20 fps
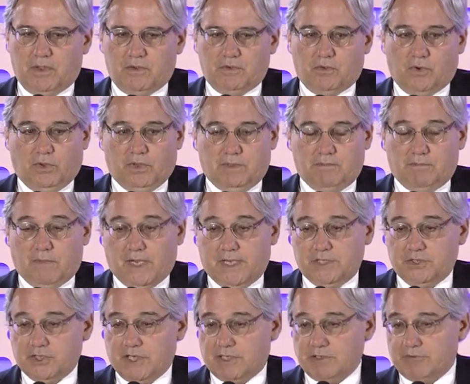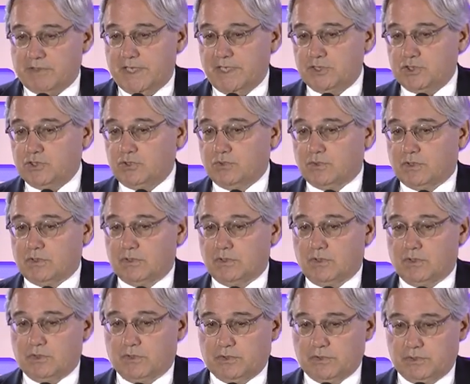call it my generation or
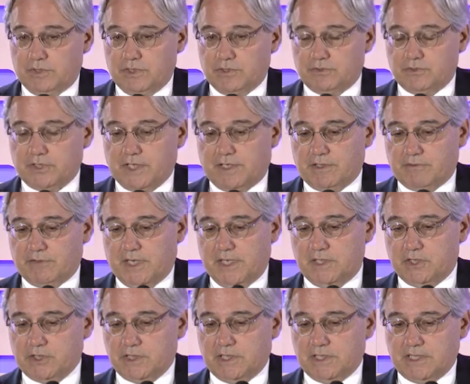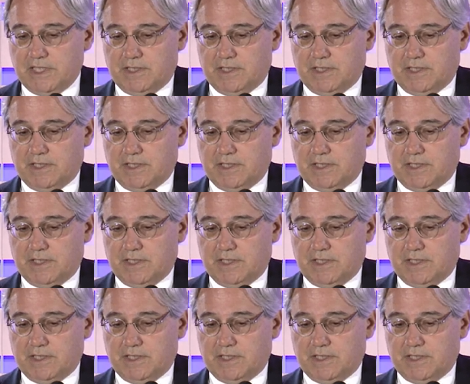earlier generations,